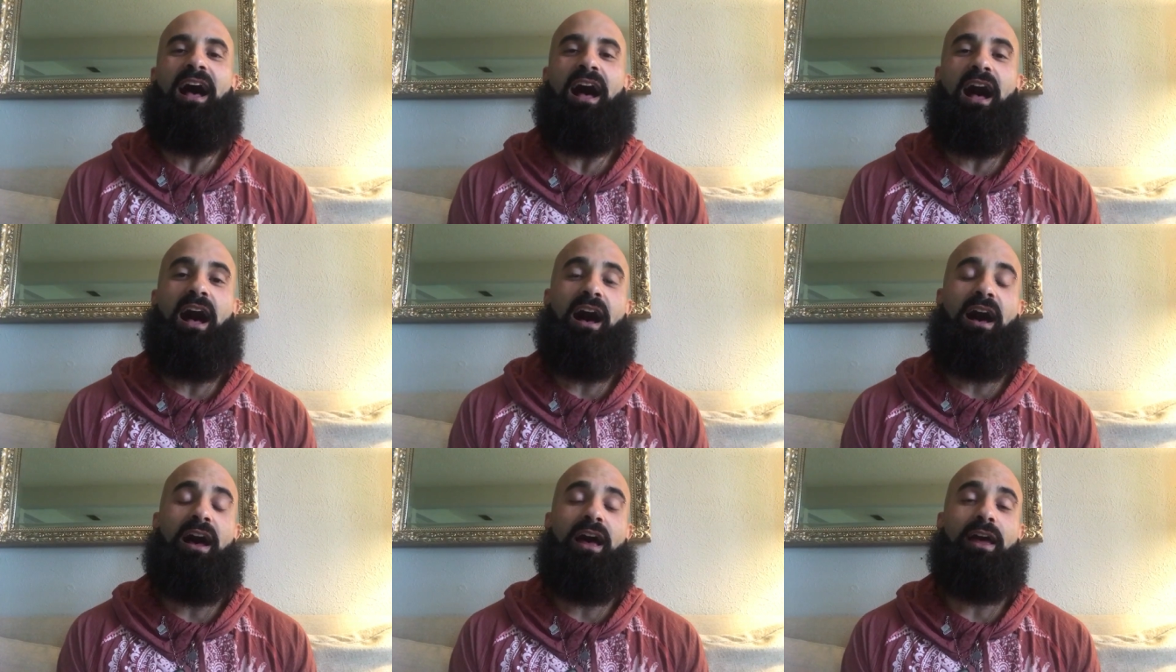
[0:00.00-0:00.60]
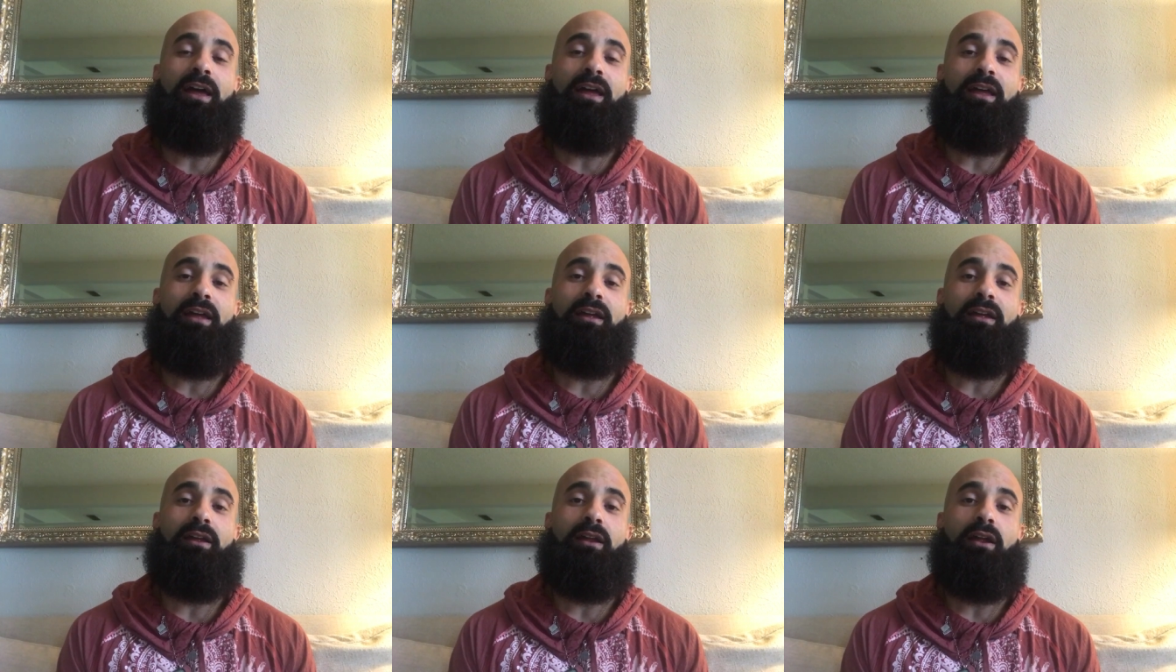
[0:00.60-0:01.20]

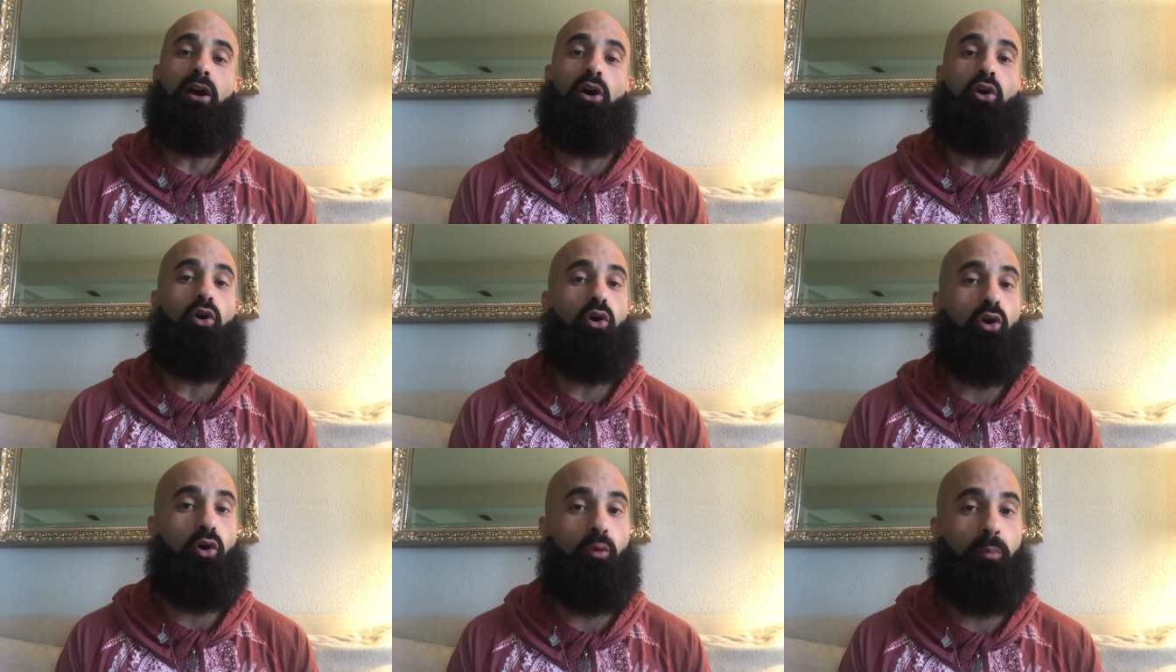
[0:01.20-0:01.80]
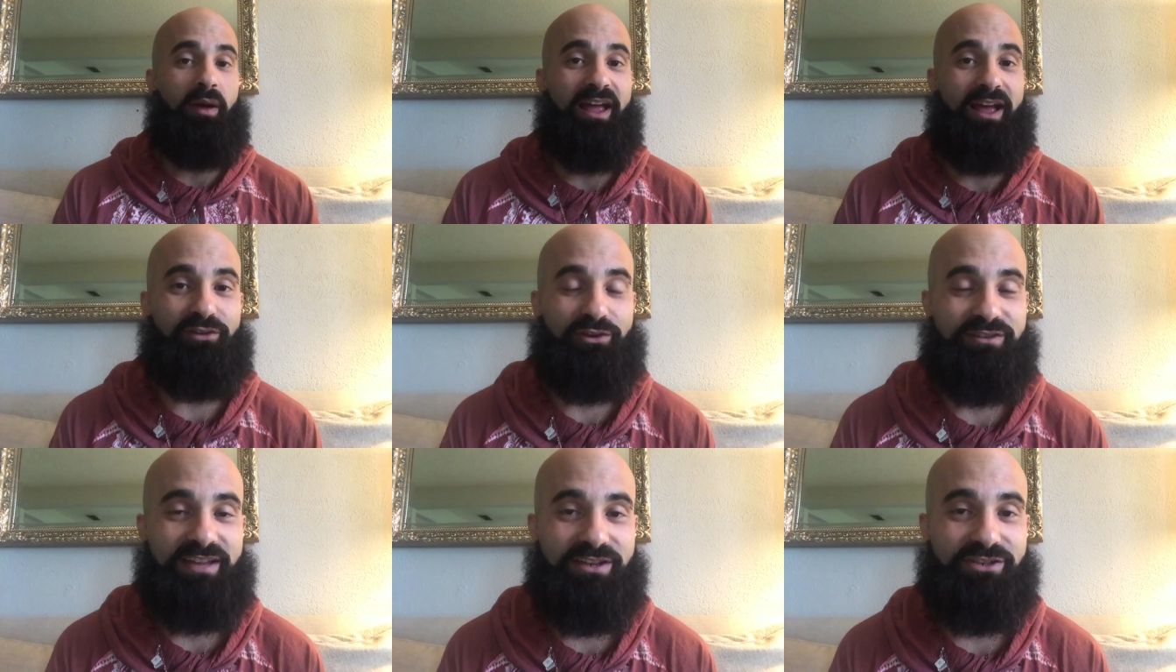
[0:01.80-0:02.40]
I hope I have
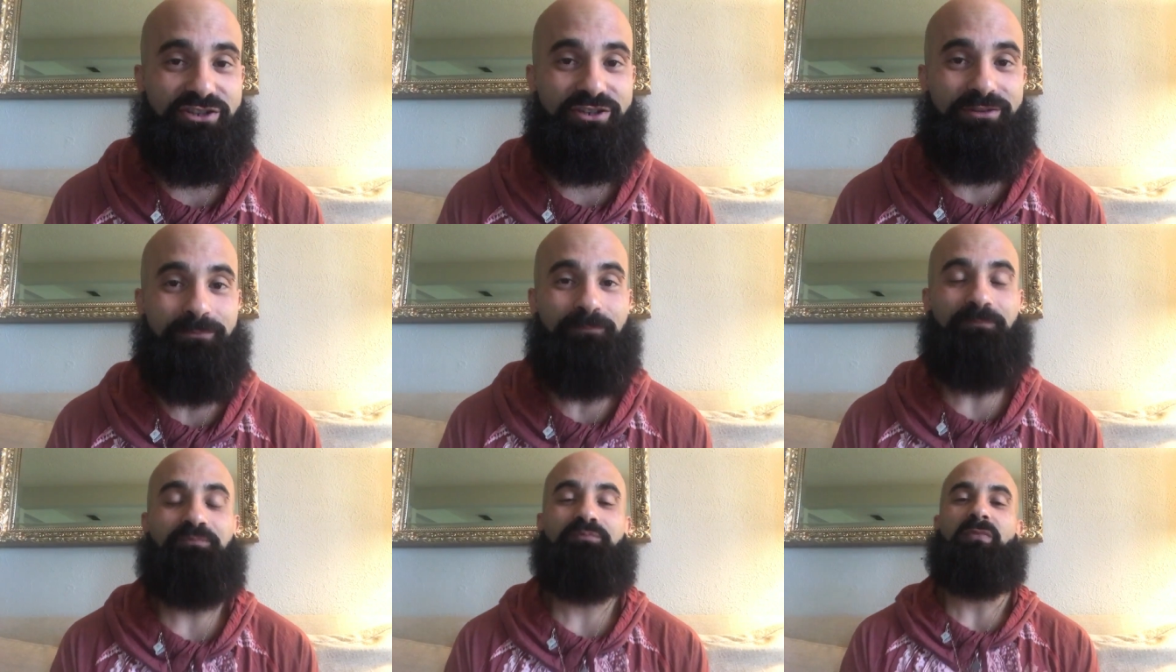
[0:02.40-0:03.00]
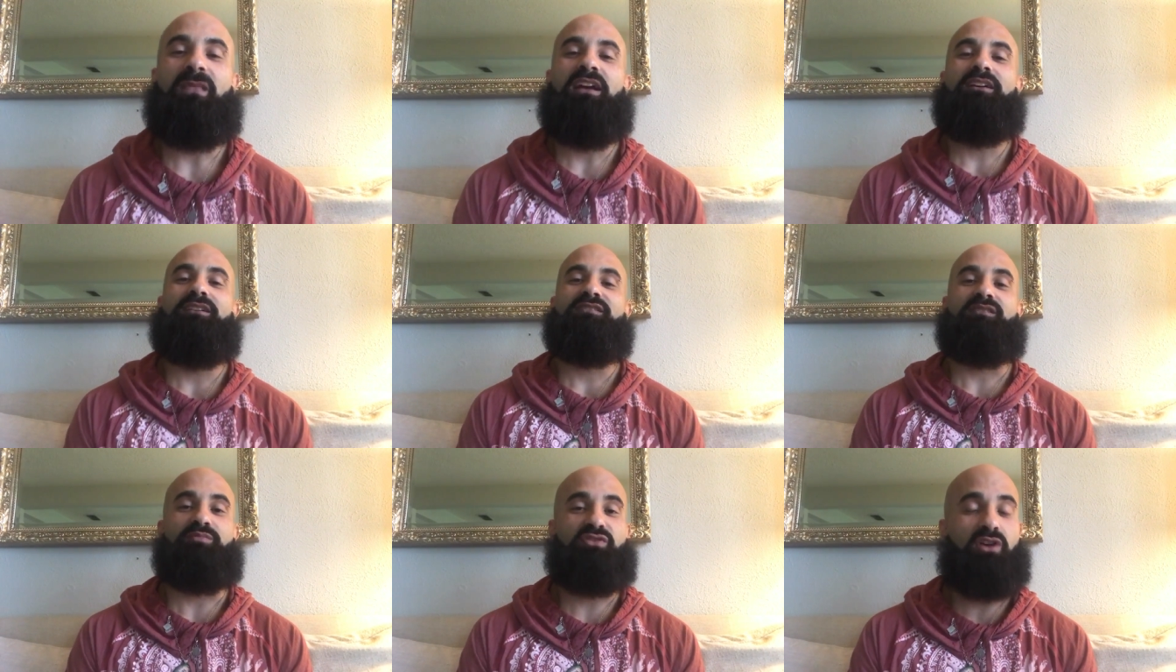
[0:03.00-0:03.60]
your attention.
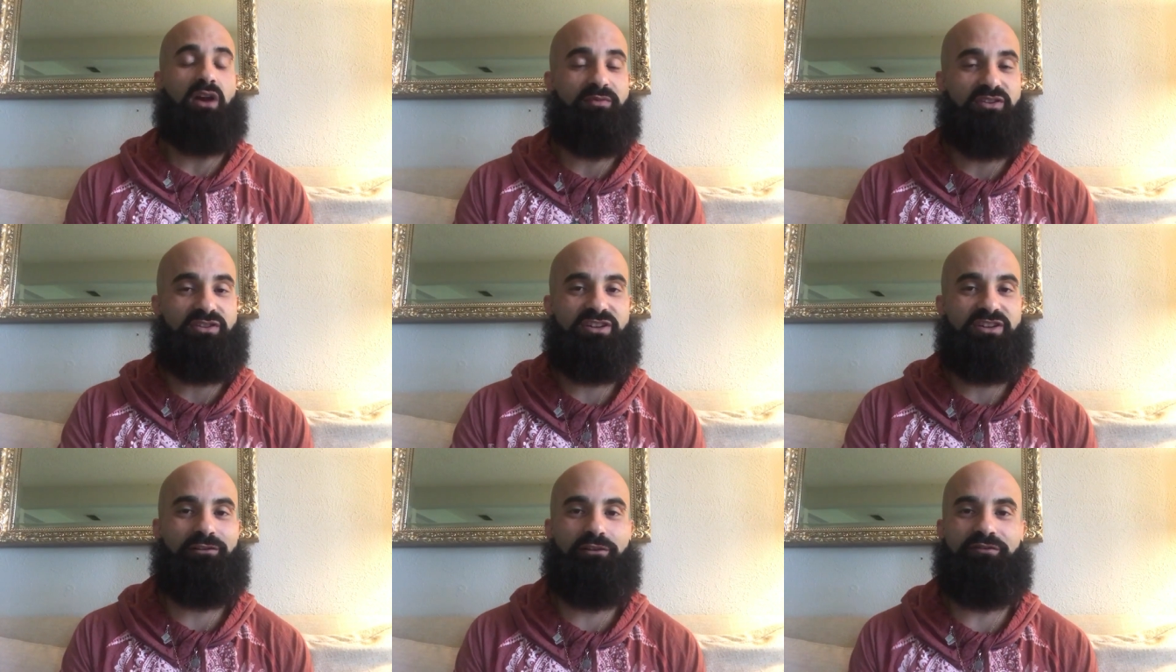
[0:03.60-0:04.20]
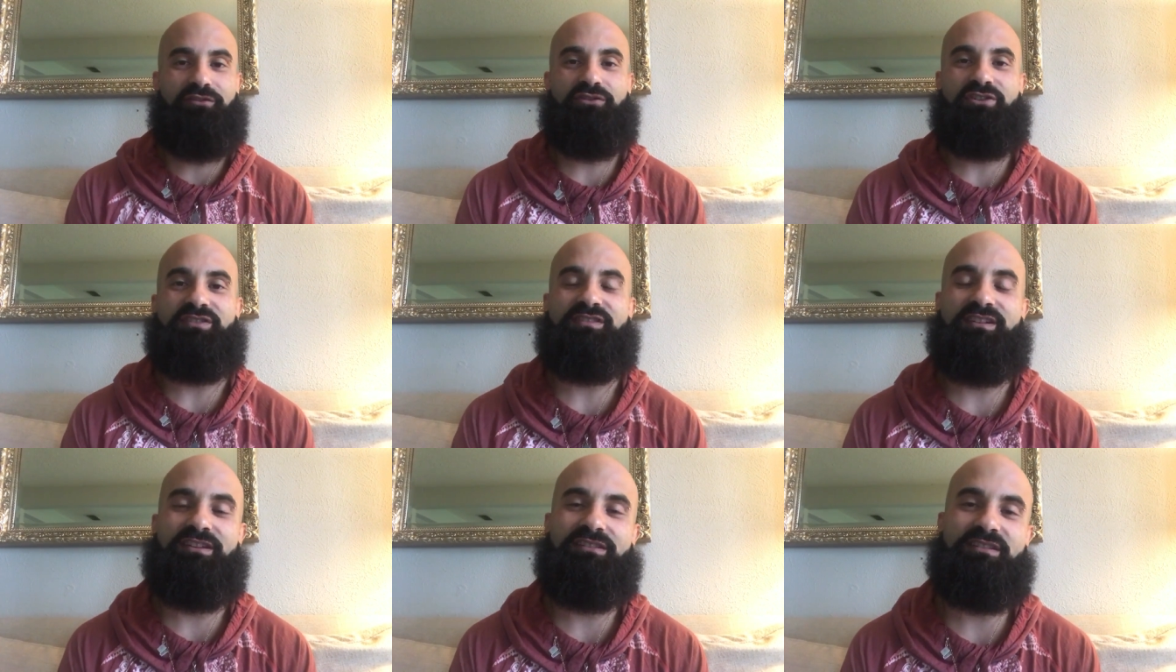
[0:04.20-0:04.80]
Subscribe to the channel if you're just
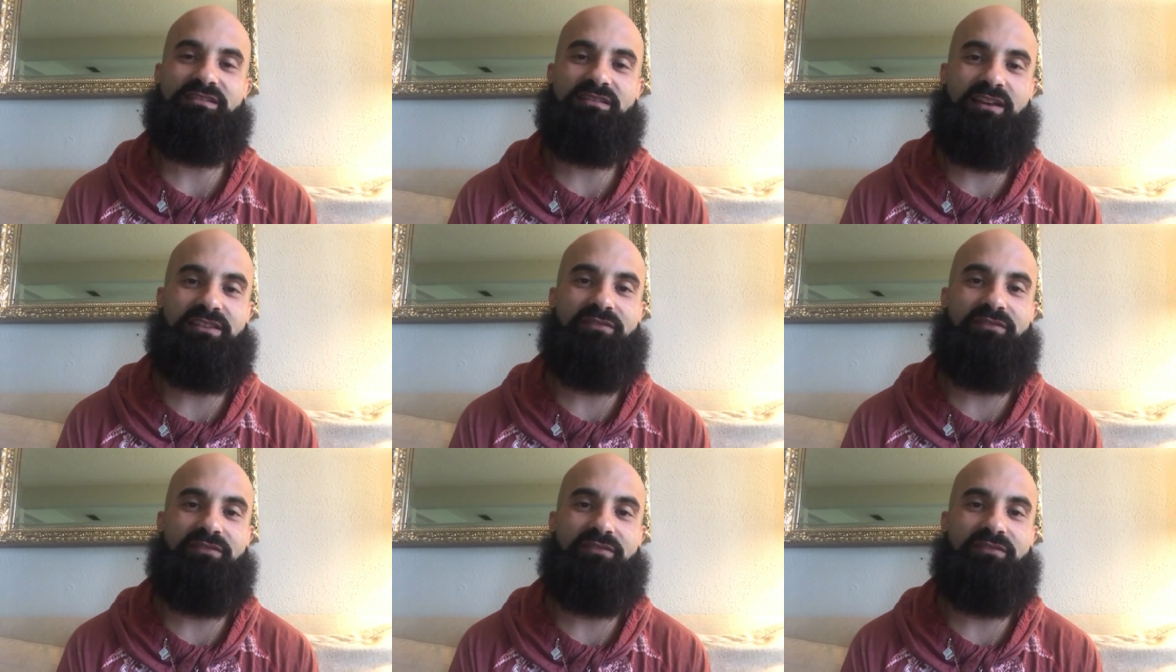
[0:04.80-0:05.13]
seeing this, like the